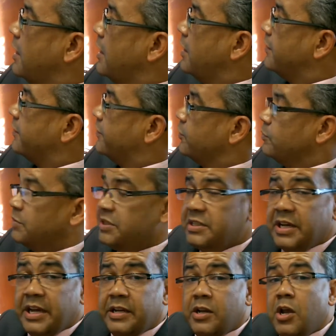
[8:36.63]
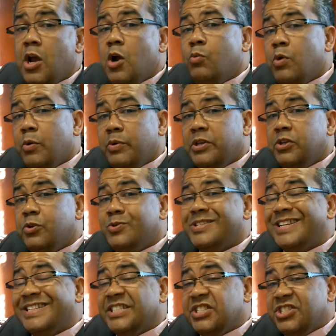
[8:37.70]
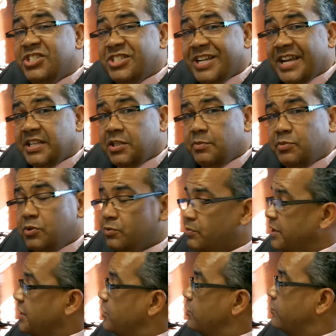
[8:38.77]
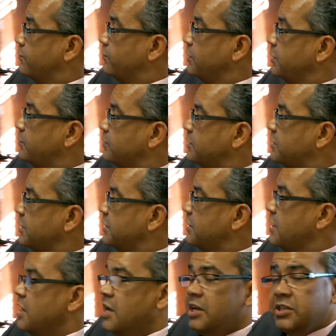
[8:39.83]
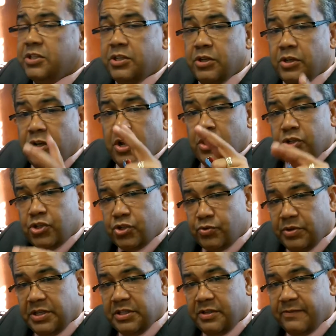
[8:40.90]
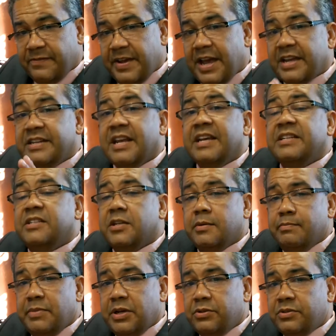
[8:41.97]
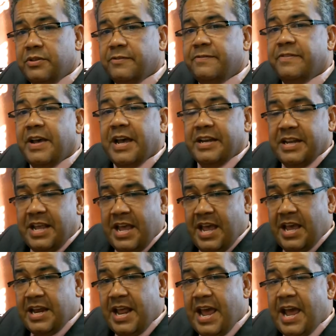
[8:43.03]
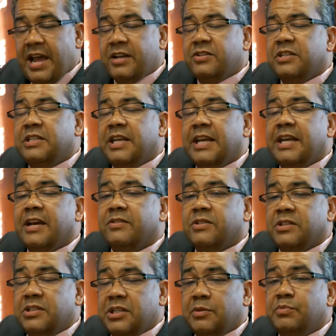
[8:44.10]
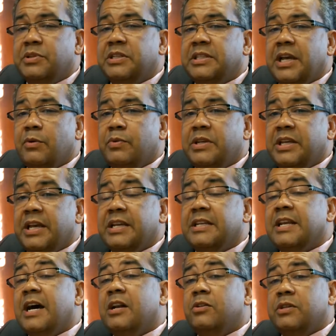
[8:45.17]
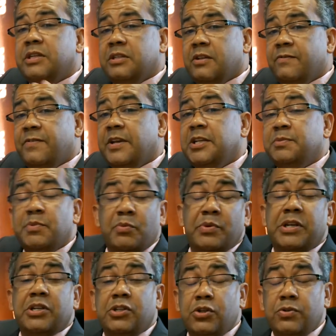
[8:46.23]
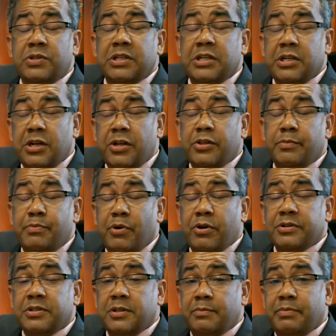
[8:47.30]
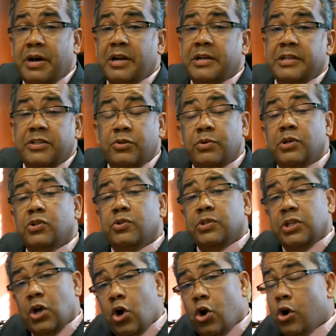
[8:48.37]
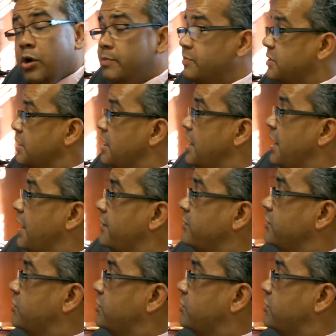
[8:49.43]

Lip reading: Thermi-Tite, where we use injectable radio frequency to shrink the fat, to melt the fat, and actually take out the dimpling that we get not only in the face, but we can use it in other parts of the body, to include the arms and the